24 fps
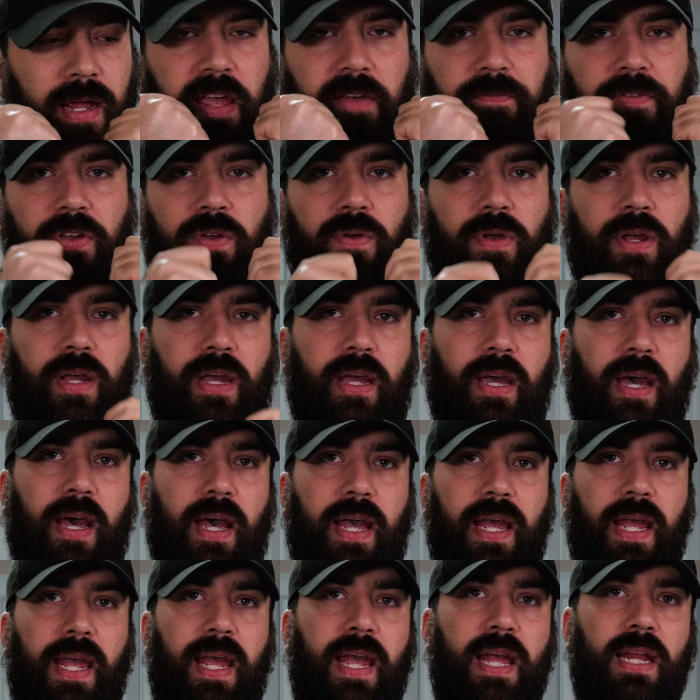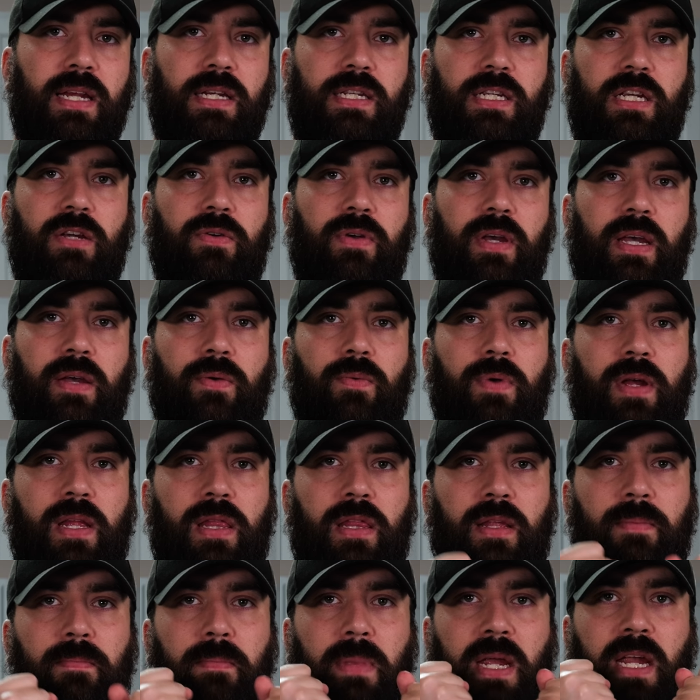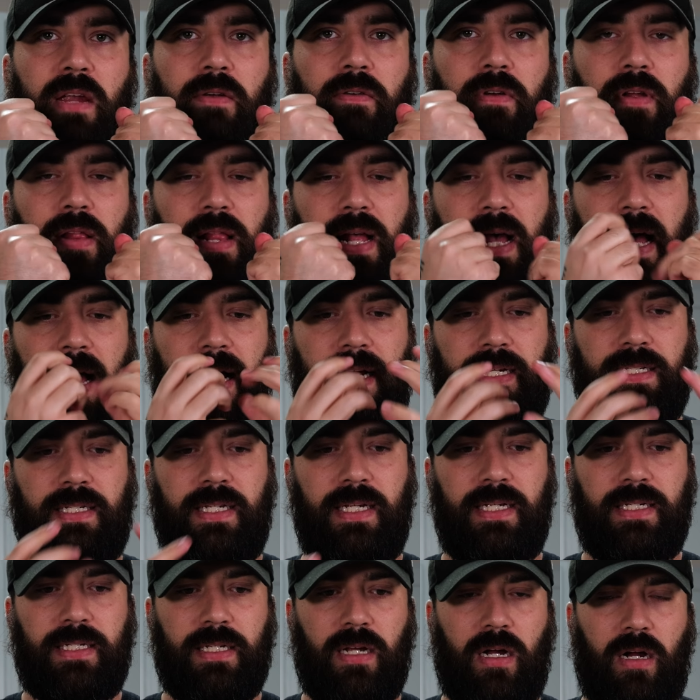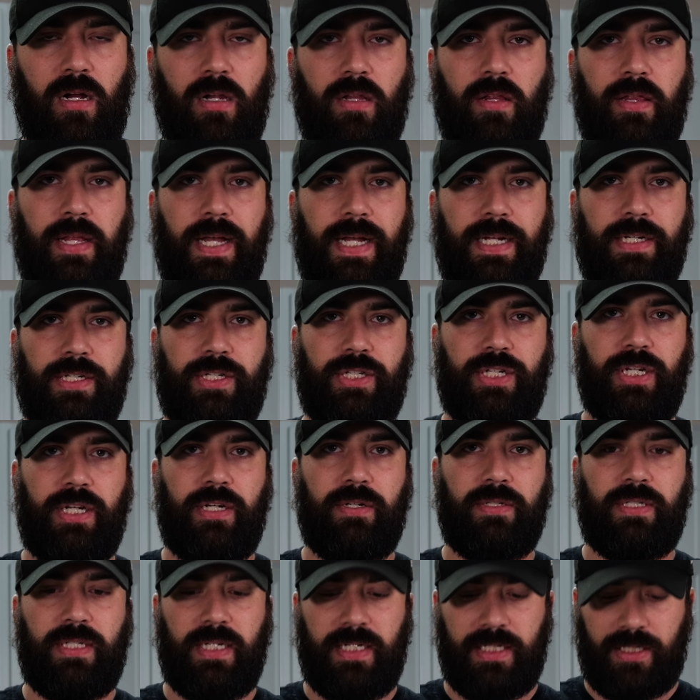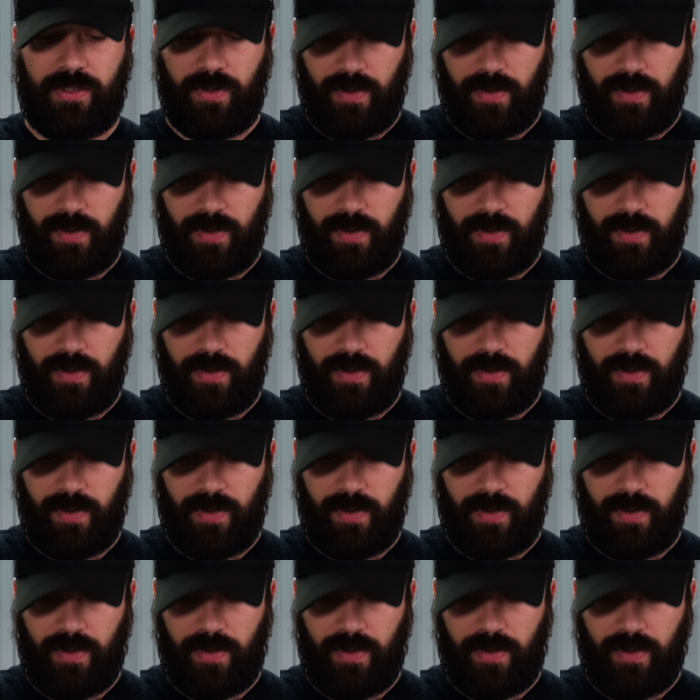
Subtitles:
If you cut into it when the meat relaxes, all of that juice is